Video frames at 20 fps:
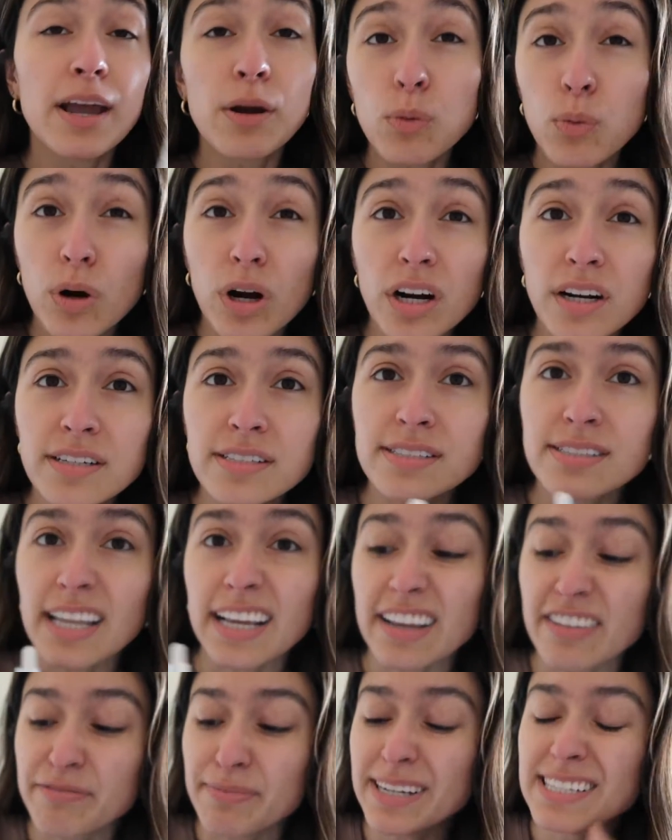It works.
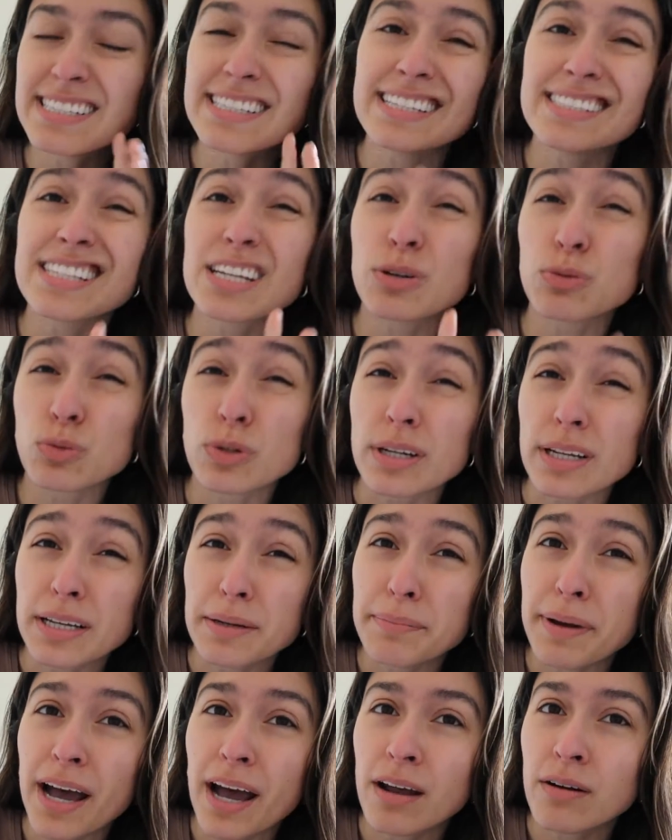Like if my skin's like
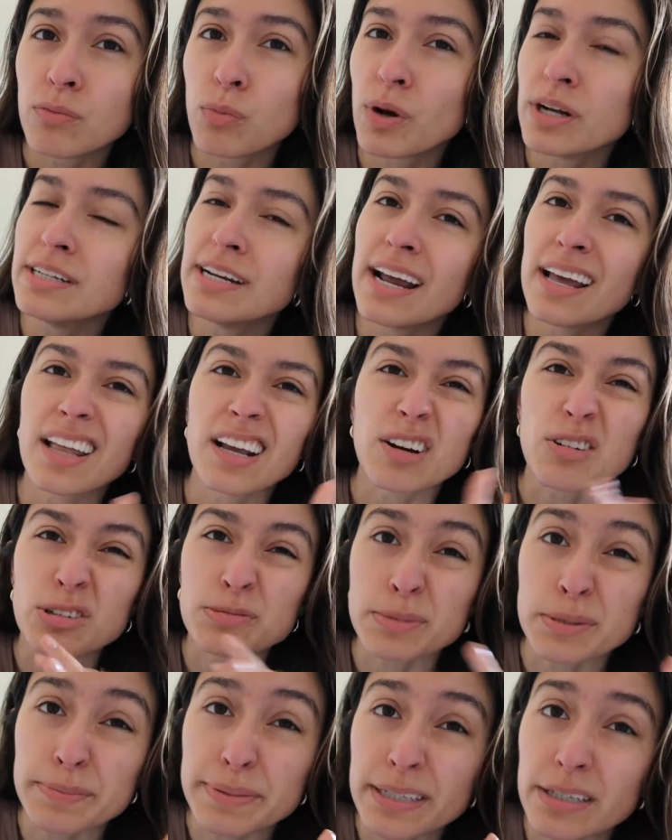really bad one day, like
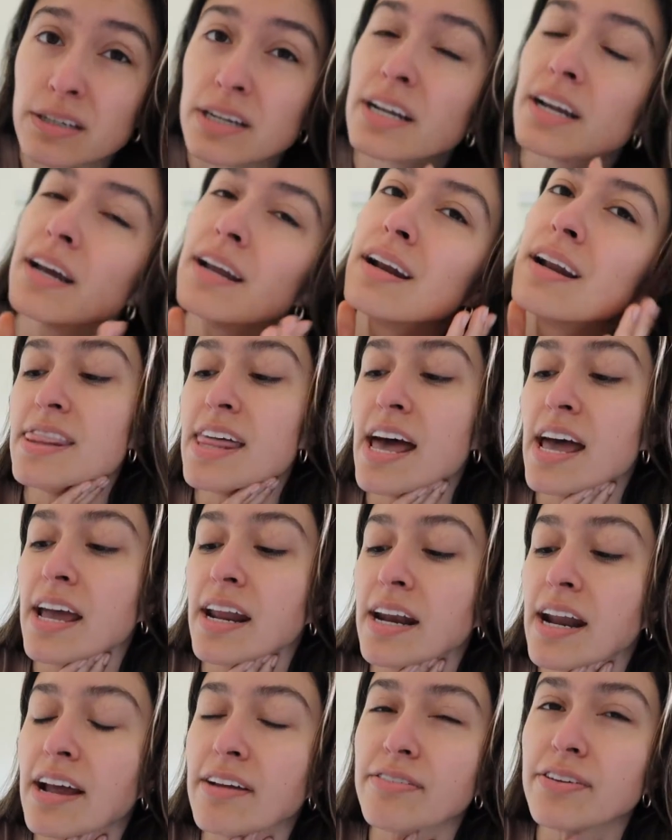around my period,
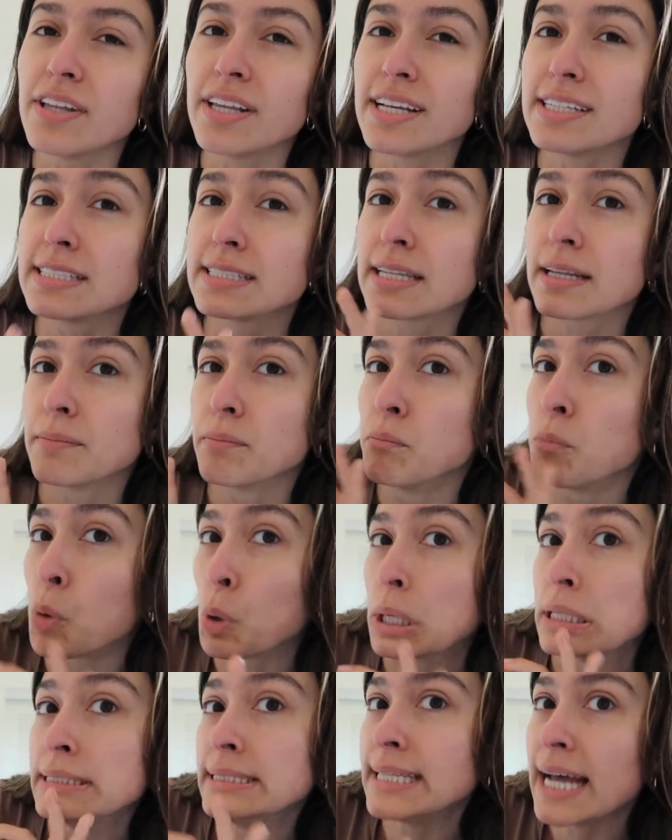then I feel like it's
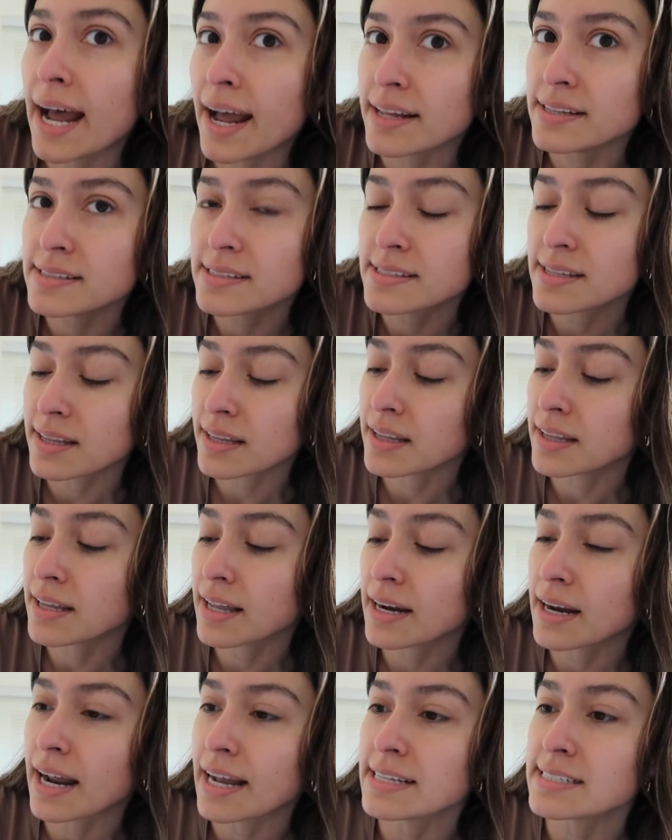more intense than
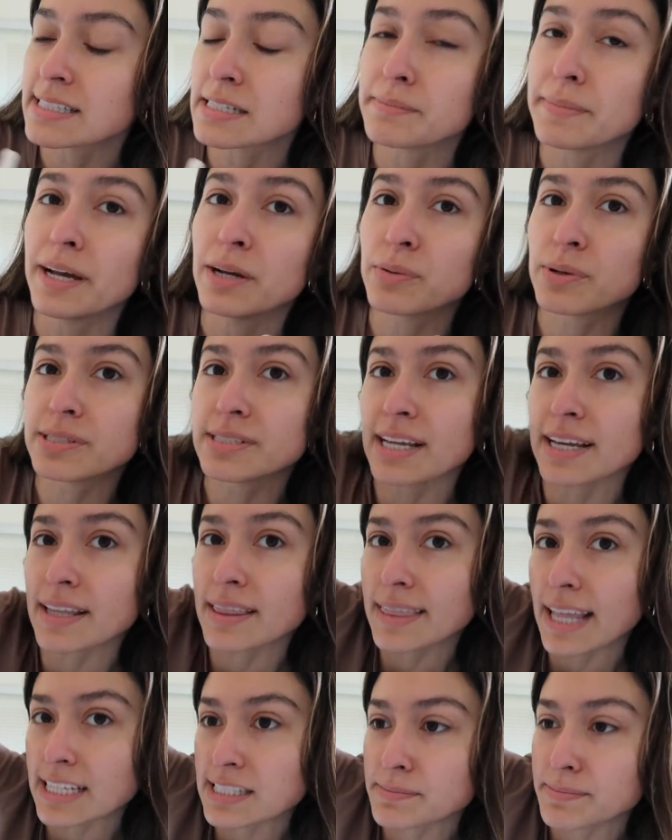the niacinamide, whereas
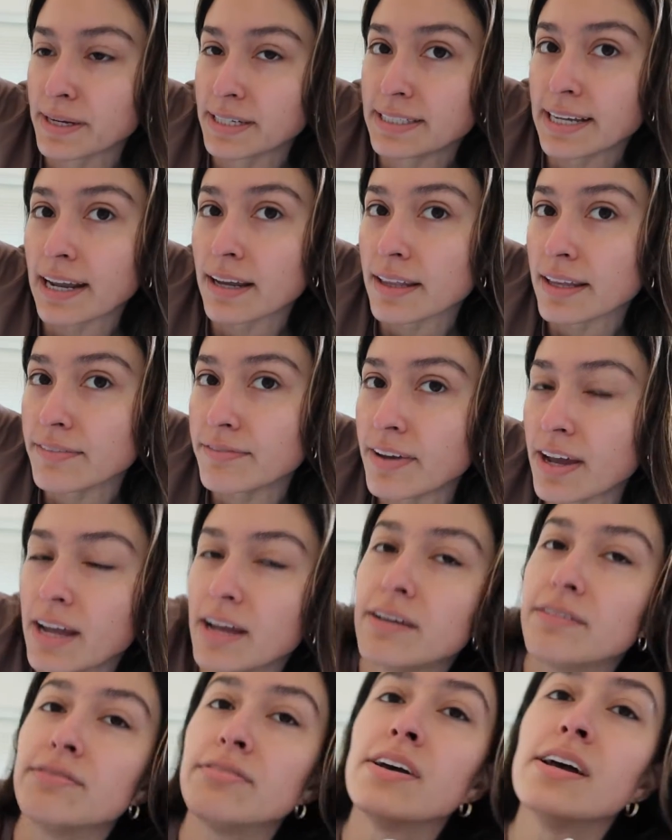like that's my daily
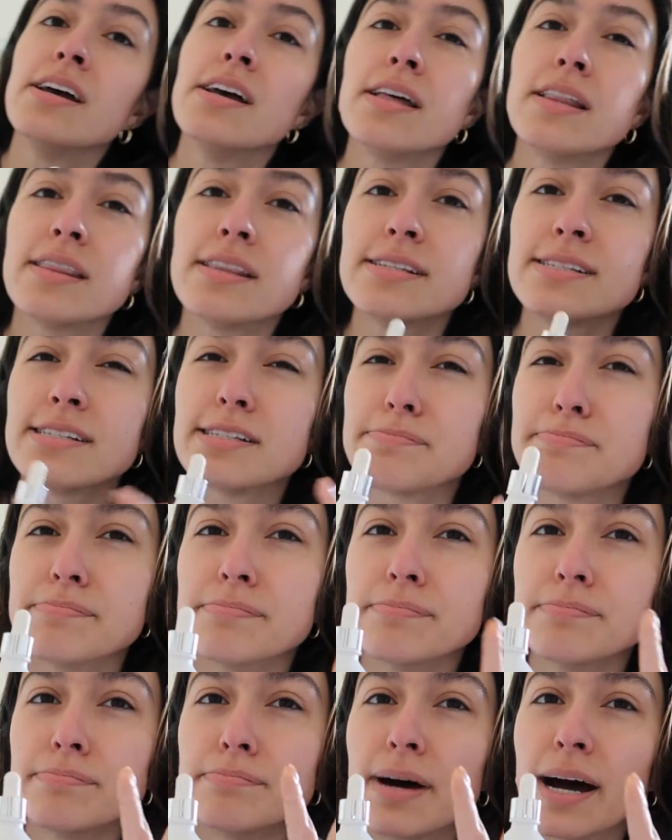fave. This is
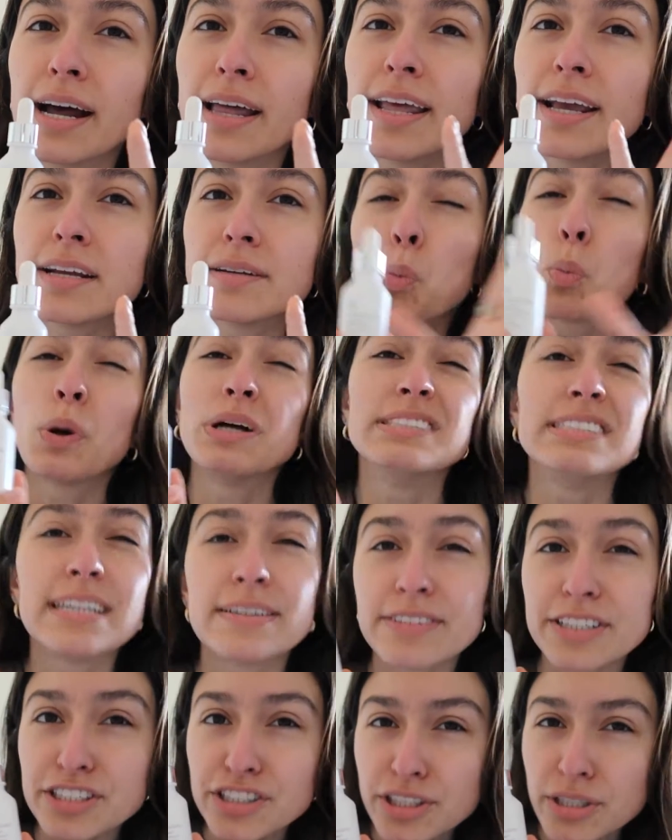my like once
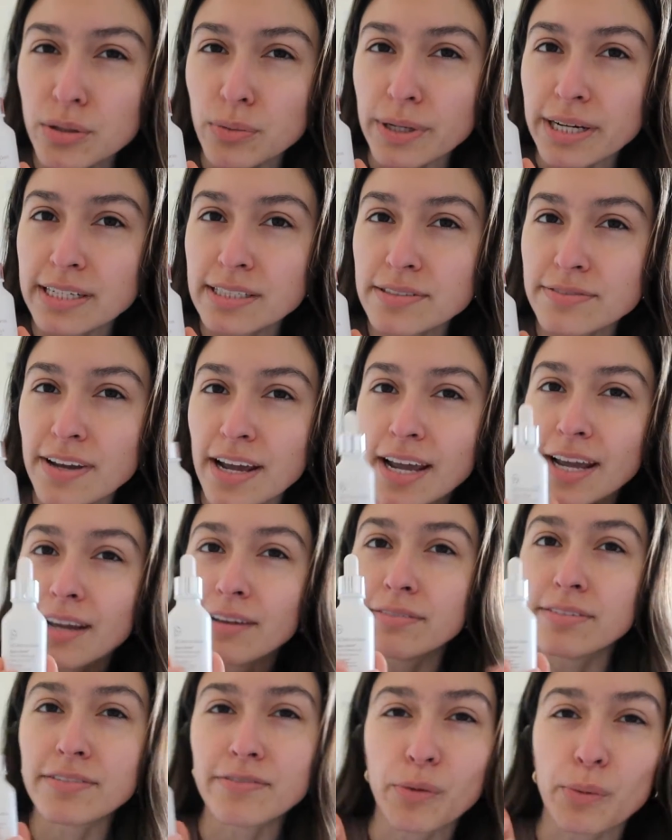every 2 weeks
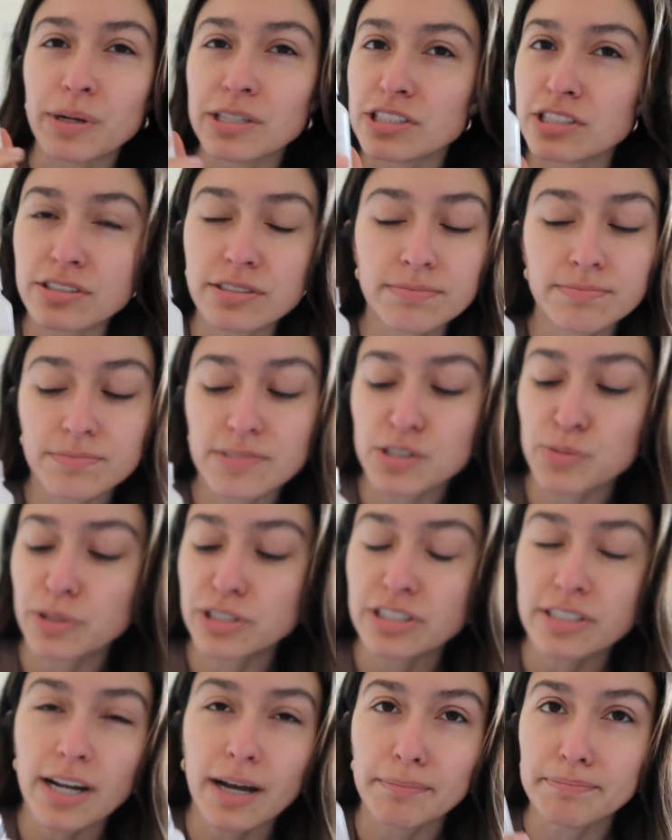fave. If I want to just
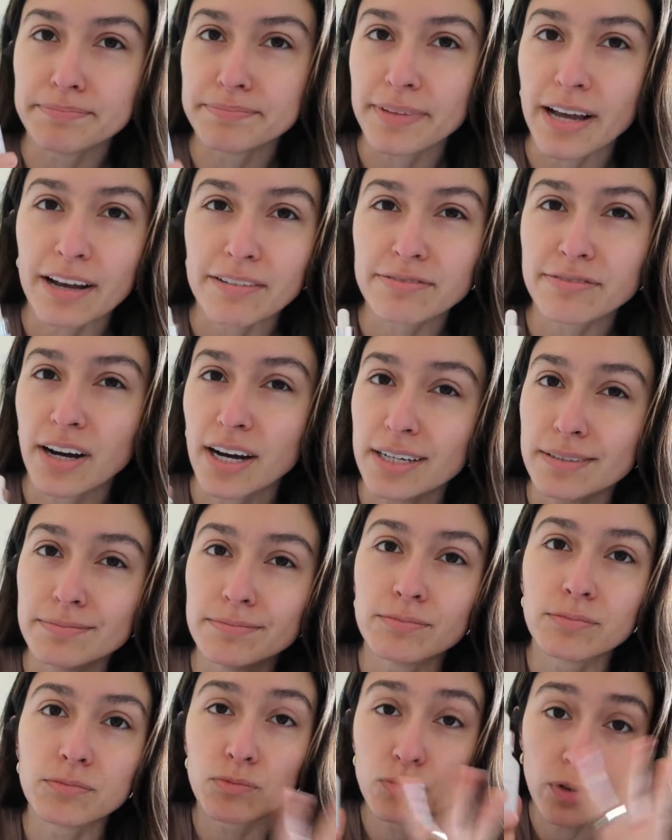switch it up, have
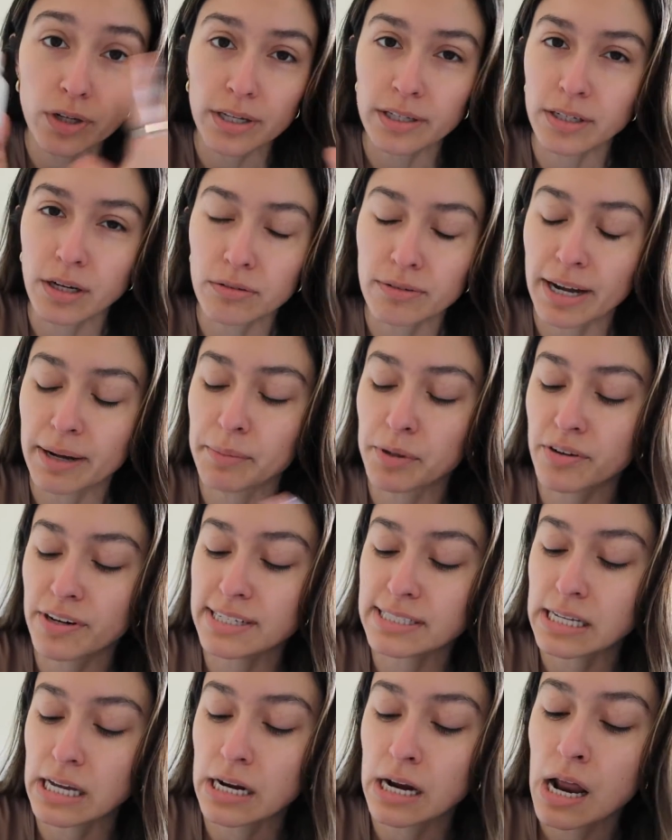fun, really no rhyme or
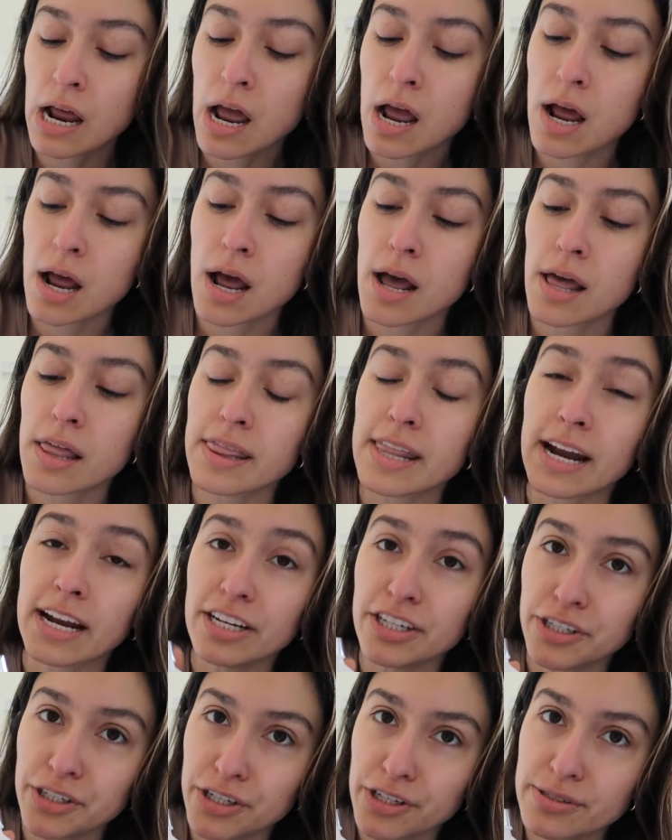reason, then
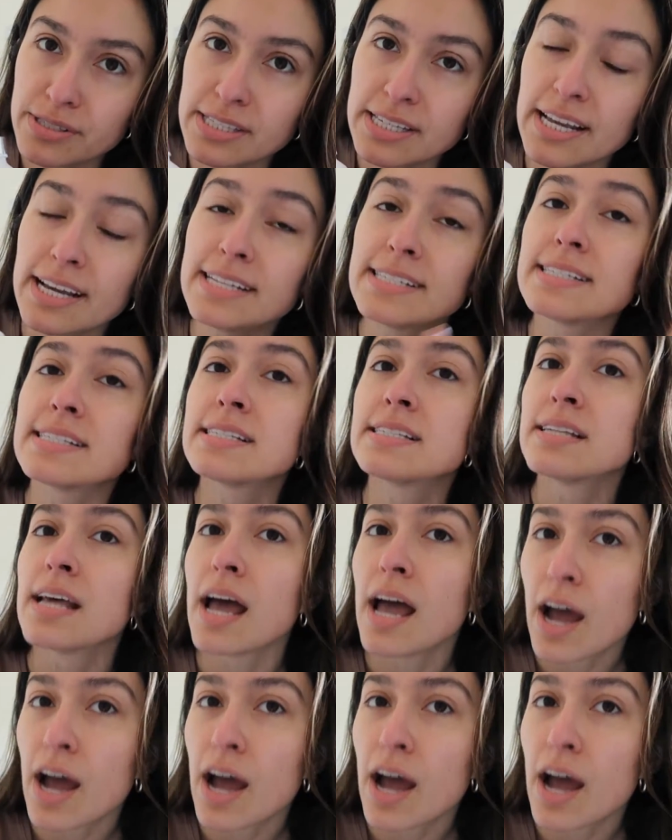I do use this.